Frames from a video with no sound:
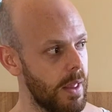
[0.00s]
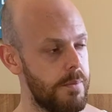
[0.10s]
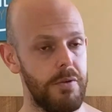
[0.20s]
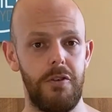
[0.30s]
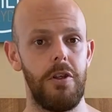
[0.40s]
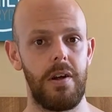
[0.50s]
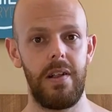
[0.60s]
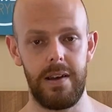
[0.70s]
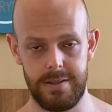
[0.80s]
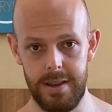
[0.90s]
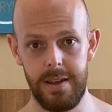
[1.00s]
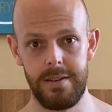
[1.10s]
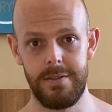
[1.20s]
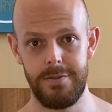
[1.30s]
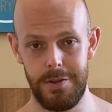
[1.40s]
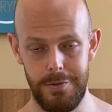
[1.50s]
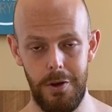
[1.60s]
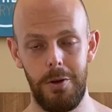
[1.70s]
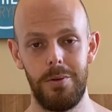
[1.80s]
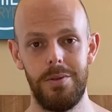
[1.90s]
I prefer the classic for the
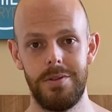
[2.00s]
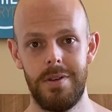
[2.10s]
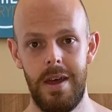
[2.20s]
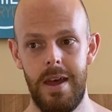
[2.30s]
vocals,